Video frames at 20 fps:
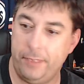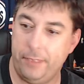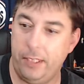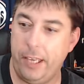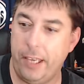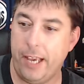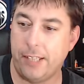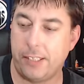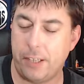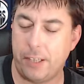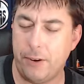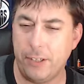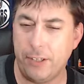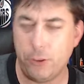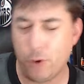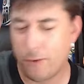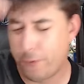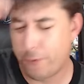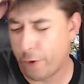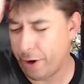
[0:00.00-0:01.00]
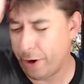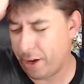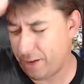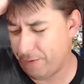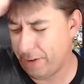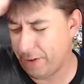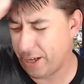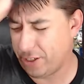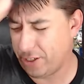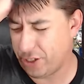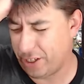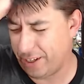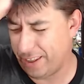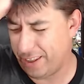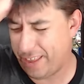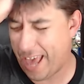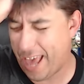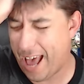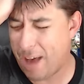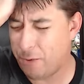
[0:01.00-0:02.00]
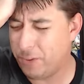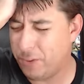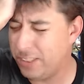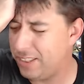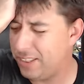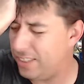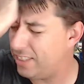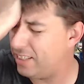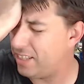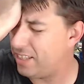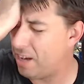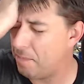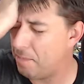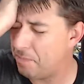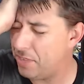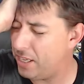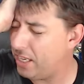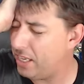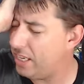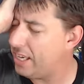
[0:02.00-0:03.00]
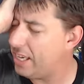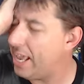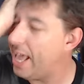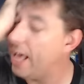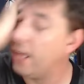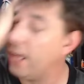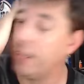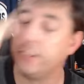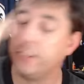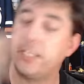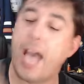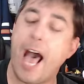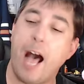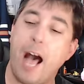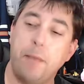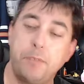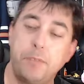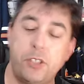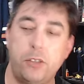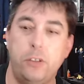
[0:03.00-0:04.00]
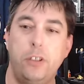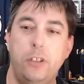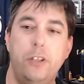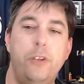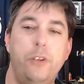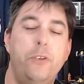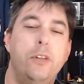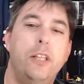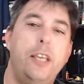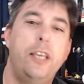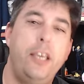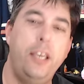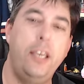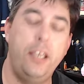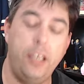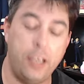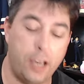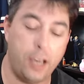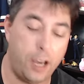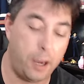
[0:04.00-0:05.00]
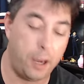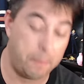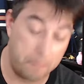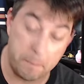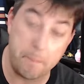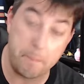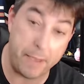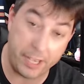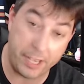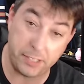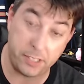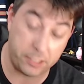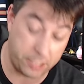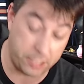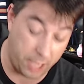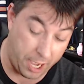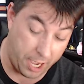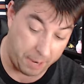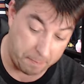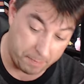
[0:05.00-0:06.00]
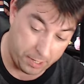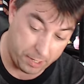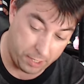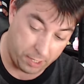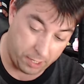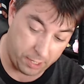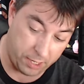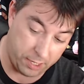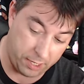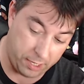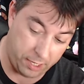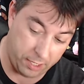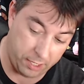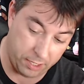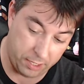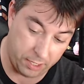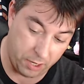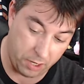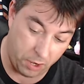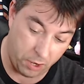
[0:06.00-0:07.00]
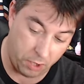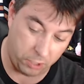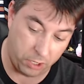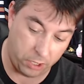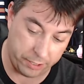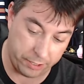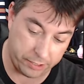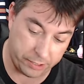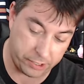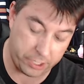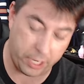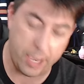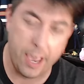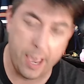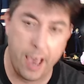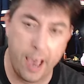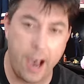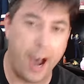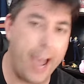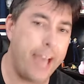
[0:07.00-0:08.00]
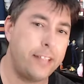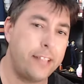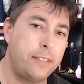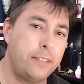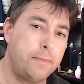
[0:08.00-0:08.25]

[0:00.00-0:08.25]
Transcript: Yes, I went to a furry convention. That was something else. Absolutely amazing time, uh, in all honesty. I had